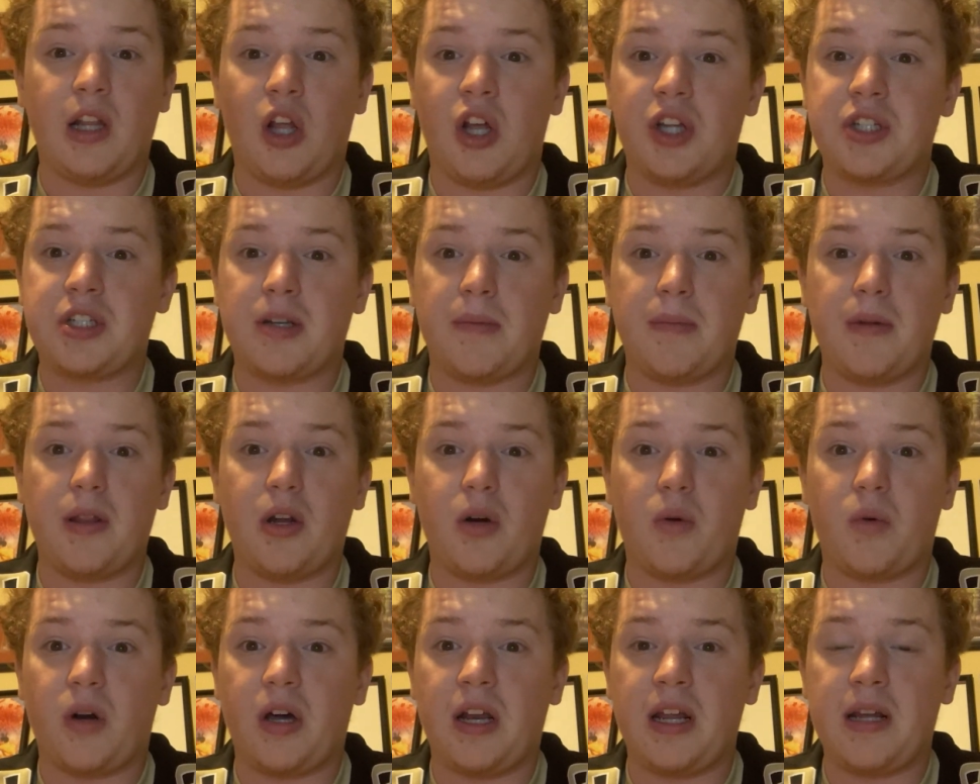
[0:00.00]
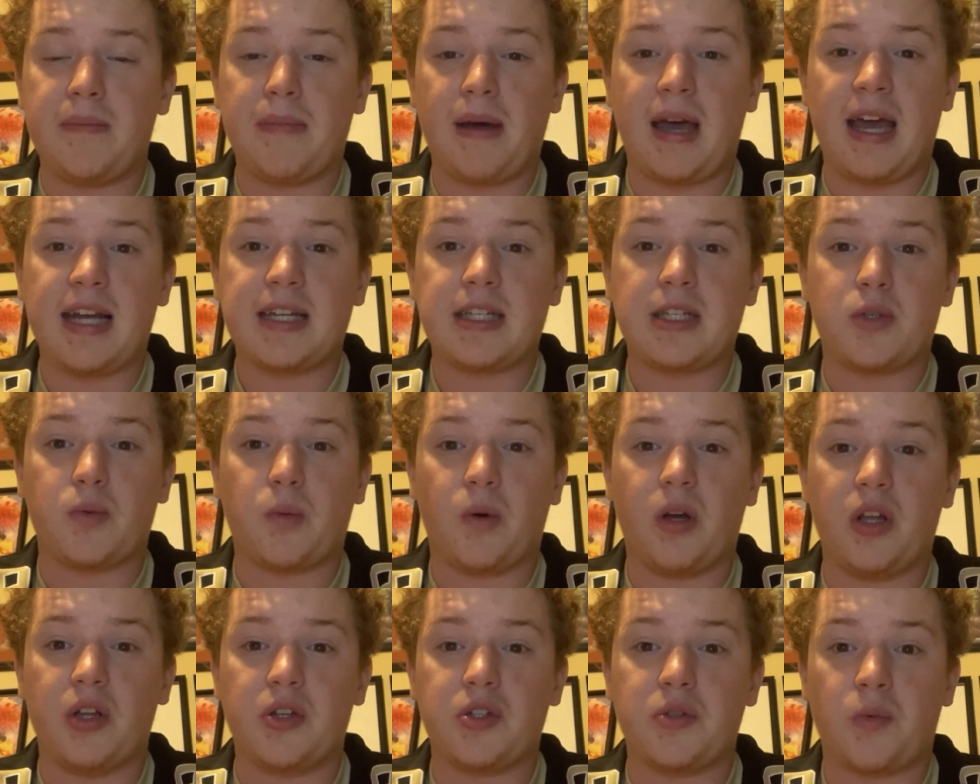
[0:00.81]
lost some of their running backs as
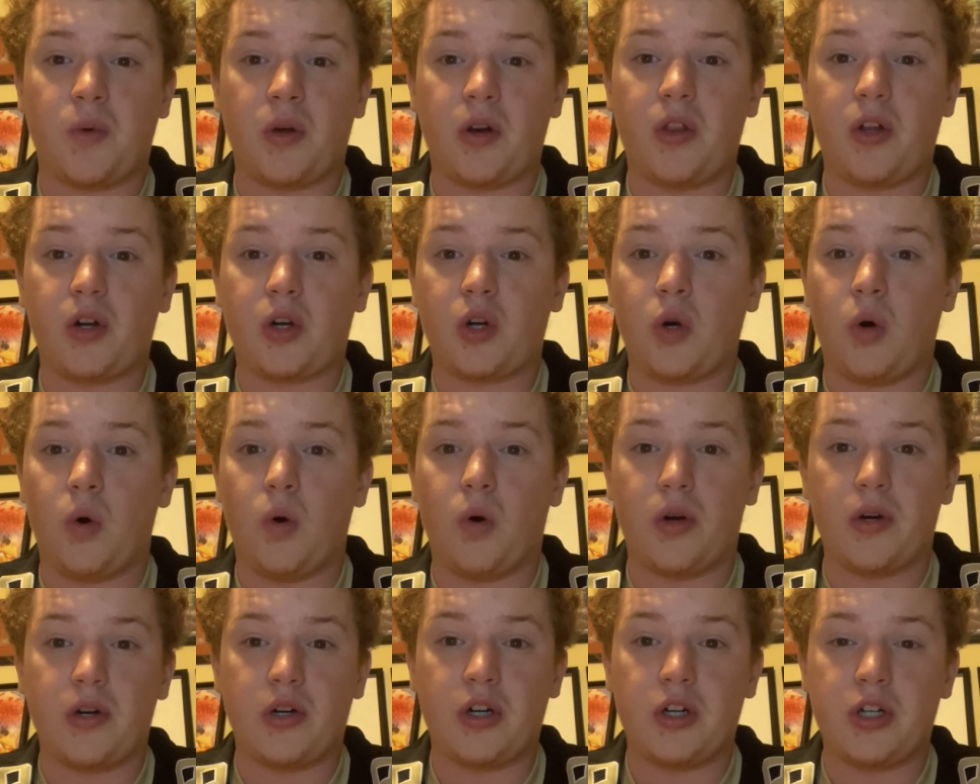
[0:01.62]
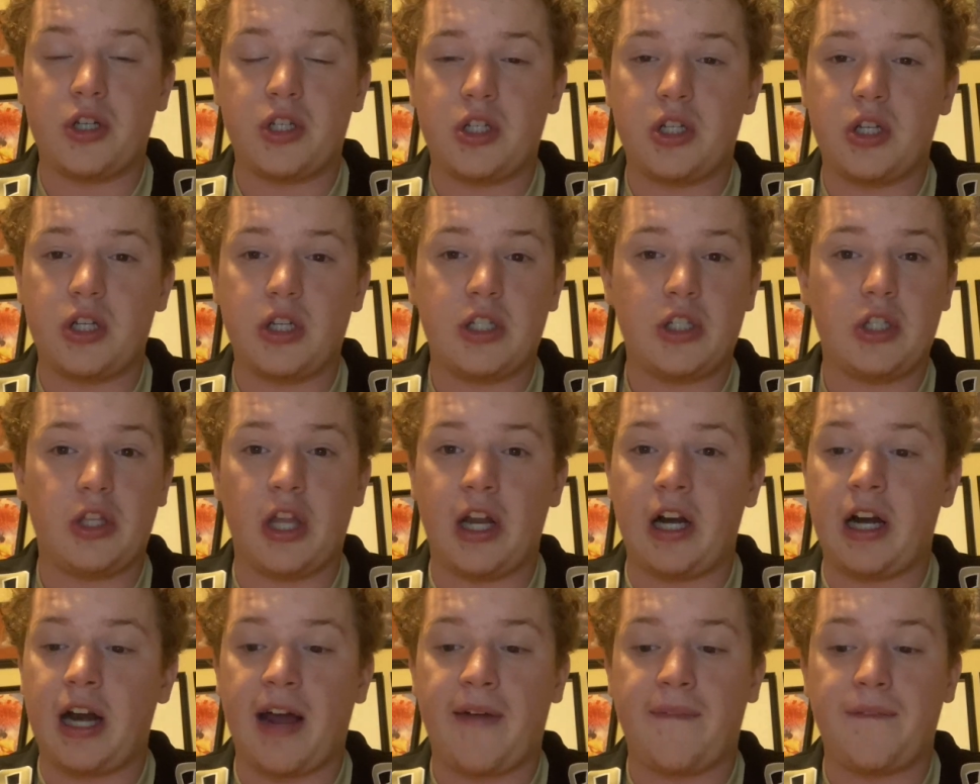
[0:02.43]
well as one of their corners.
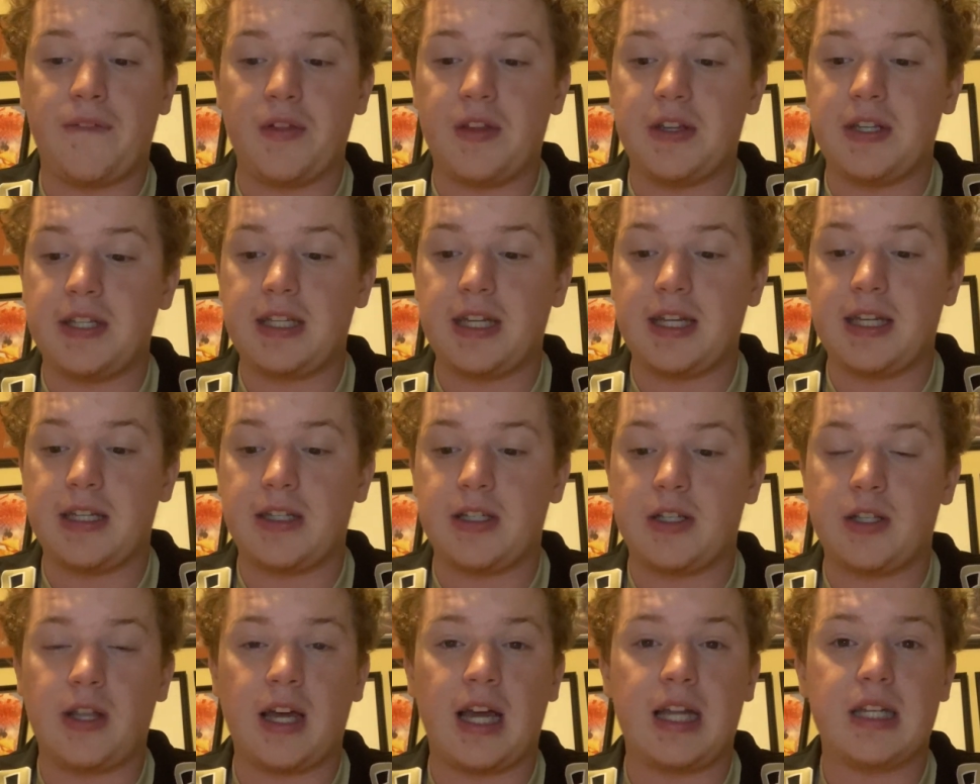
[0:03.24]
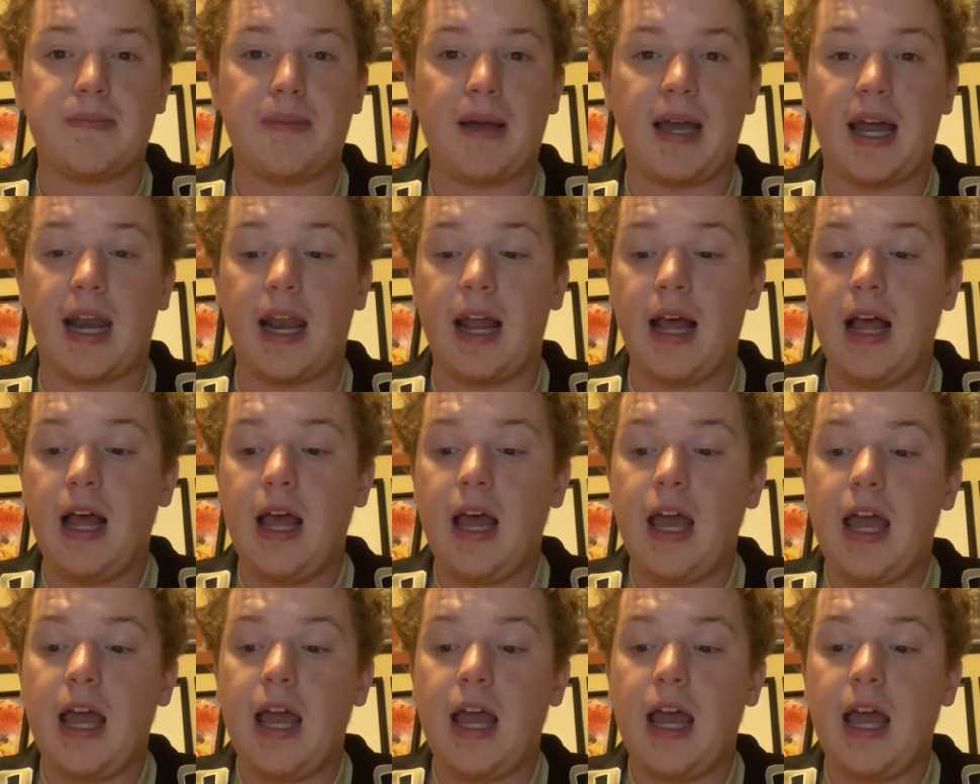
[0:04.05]
They're out for the season, so that's bad.